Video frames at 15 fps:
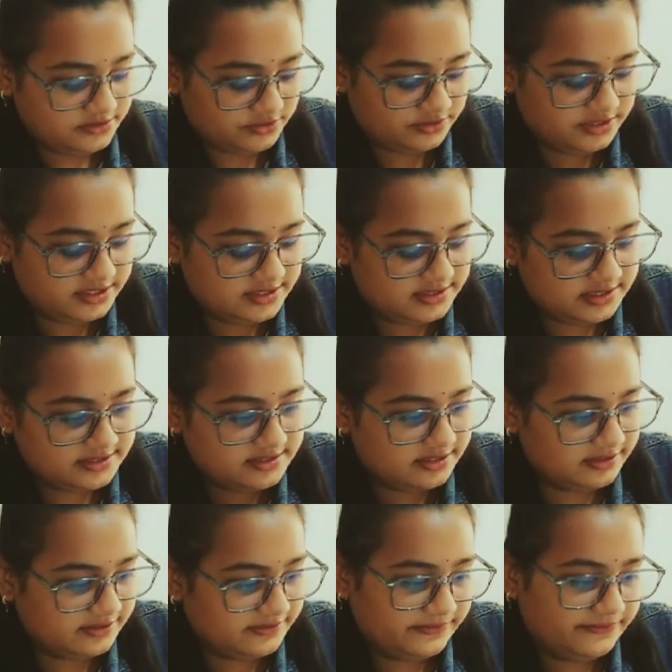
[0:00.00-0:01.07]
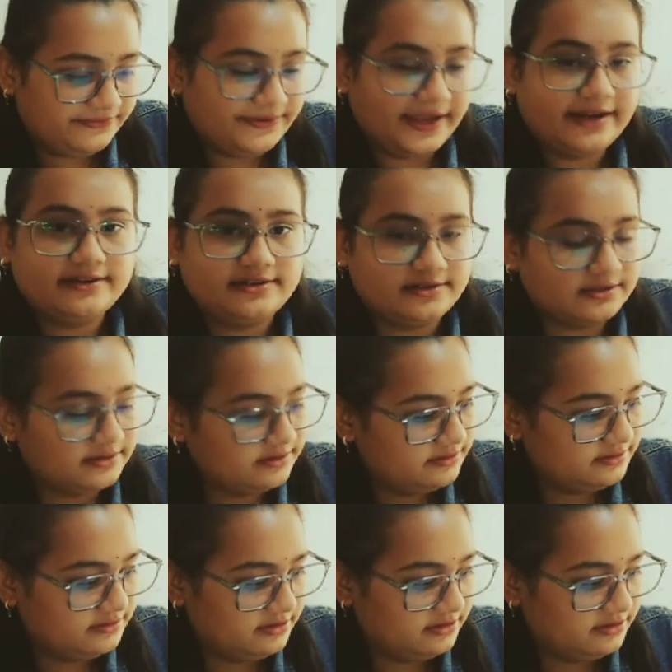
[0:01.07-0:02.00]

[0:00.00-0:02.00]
So this is the fact